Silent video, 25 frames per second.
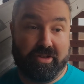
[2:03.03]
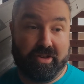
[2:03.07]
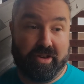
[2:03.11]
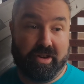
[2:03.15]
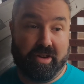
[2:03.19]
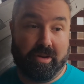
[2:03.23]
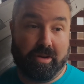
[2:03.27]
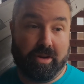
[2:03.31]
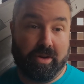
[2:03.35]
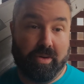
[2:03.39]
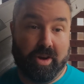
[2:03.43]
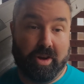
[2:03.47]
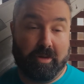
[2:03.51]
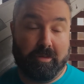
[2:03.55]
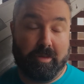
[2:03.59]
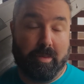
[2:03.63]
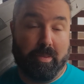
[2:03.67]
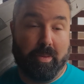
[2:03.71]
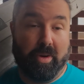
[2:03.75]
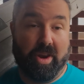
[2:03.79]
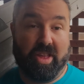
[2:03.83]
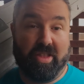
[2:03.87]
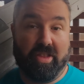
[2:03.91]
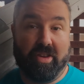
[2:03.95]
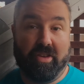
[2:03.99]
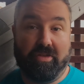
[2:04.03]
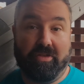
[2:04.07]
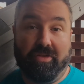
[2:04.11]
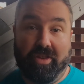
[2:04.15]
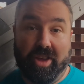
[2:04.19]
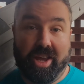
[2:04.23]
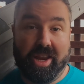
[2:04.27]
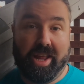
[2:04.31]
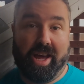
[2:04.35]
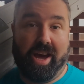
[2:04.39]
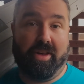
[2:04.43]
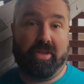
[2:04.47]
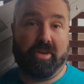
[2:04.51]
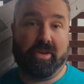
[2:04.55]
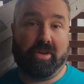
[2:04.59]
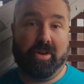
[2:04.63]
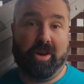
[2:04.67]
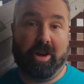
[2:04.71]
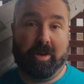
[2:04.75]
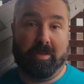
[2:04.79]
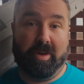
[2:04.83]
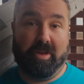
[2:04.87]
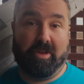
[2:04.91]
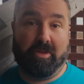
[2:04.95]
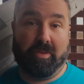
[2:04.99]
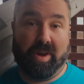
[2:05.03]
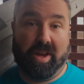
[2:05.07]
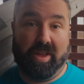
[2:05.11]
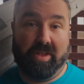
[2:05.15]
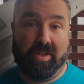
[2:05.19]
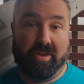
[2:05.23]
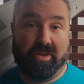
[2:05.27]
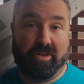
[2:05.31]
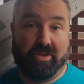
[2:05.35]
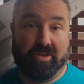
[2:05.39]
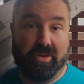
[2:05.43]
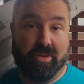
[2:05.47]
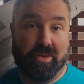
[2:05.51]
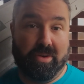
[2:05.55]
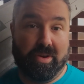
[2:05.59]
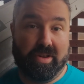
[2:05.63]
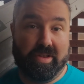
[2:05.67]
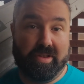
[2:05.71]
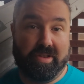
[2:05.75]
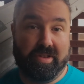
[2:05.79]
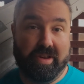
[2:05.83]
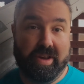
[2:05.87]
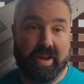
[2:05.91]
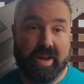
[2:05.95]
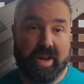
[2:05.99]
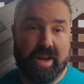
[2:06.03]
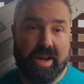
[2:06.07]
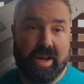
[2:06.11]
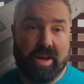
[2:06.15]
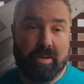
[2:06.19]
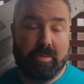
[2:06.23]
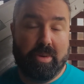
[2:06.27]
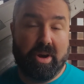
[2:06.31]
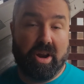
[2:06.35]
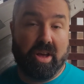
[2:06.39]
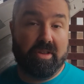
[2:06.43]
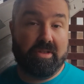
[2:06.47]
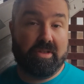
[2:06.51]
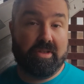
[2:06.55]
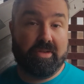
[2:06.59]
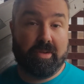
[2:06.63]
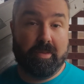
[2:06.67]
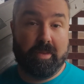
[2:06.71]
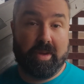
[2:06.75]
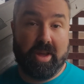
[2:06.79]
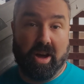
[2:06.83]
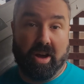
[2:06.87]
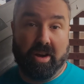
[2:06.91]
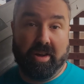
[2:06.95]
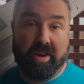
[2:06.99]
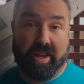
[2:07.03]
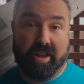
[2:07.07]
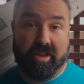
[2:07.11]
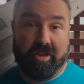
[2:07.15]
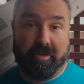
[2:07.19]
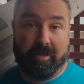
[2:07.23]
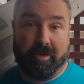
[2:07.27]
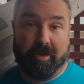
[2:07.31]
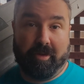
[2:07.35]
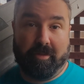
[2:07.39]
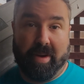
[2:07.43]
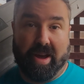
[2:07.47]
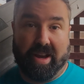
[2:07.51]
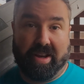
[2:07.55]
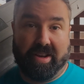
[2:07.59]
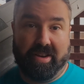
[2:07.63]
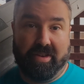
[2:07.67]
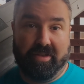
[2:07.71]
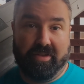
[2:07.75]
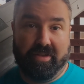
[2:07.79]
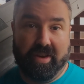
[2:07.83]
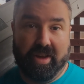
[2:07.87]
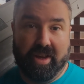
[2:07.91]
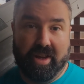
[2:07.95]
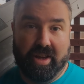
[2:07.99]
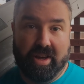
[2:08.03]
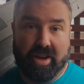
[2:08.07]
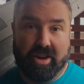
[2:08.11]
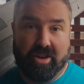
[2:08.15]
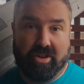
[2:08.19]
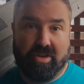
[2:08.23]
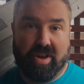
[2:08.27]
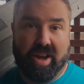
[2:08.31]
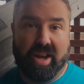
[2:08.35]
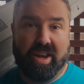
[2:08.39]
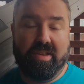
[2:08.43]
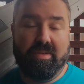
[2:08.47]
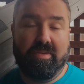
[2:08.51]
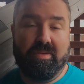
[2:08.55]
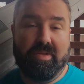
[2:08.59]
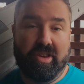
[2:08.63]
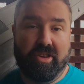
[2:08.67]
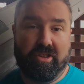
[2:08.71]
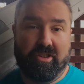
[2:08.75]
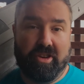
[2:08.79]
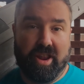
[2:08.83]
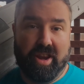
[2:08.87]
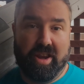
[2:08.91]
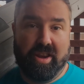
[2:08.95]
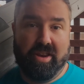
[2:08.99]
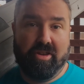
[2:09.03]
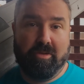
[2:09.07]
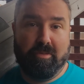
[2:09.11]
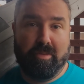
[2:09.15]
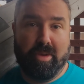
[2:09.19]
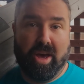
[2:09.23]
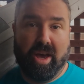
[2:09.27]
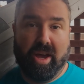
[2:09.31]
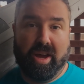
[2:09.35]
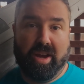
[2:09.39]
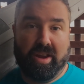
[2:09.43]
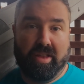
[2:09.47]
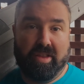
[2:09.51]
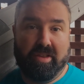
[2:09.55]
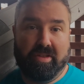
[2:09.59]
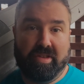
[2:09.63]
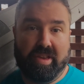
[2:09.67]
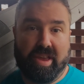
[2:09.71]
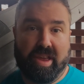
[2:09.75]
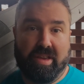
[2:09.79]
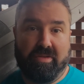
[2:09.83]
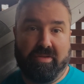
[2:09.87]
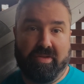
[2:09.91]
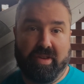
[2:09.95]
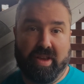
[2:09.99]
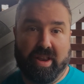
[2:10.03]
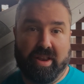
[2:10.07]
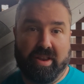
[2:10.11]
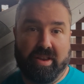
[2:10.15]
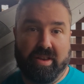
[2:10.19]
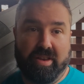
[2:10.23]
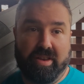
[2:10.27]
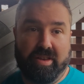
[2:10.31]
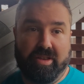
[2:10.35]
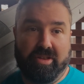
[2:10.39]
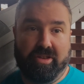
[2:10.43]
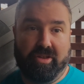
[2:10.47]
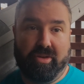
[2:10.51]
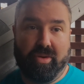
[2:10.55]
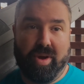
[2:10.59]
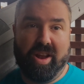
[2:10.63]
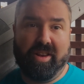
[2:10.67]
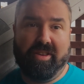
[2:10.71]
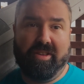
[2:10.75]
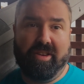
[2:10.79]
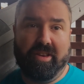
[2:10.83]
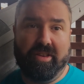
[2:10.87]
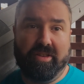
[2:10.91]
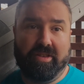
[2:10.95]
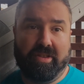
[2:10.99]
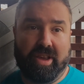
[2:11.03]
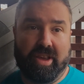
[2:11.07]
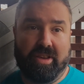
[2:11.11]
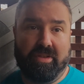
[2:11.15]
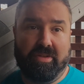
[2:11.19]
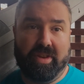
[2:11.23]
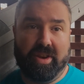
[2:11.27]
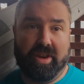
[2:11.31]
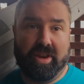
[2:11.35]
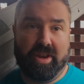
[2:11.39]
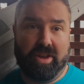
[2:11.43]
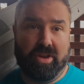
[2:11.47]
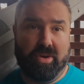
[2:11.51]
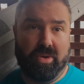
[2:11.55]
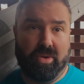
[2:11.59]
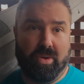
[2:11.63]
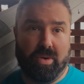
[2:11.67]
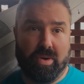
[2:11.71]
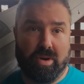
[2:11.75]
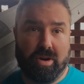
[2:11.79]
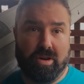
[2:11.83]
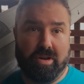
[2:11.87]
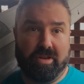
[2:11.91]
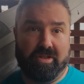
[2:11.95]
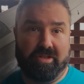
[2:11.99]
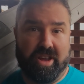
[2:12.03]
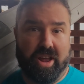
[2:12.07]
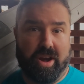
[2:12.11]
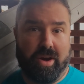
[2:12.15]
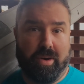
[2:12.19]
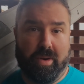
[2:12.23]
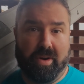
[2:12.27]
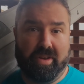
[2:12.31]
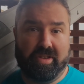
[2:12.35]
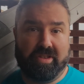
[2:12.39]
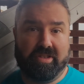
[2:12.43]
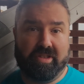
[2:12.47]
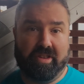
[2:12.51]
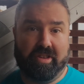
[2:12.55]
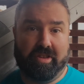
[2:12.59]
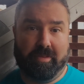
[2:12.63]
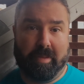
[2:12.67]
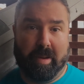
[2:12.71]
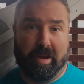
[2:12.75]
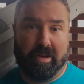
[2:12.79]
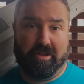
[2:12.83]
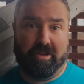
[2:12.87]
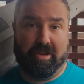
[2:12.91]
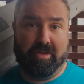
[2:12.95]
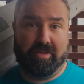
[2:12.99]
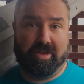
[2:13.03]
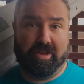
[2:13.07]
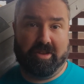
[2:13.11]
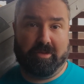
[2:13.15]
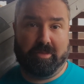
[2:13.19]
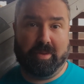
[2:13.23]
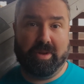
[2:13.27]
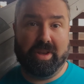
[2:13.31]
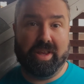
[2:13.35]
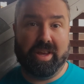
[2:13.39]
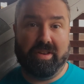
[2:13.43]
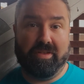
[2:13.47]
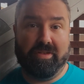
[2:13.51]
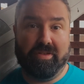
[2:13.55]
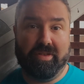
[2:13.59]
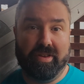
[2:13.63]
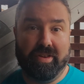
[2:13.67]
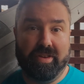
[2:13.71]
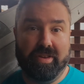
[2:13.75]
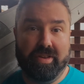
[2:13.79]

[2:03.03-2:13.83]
are going to be putting their feet, how they're going to be swinging their swords, but also from the audience perspective. Try and envision it in your mind and see if it stretches even your generous suspension of disbelief.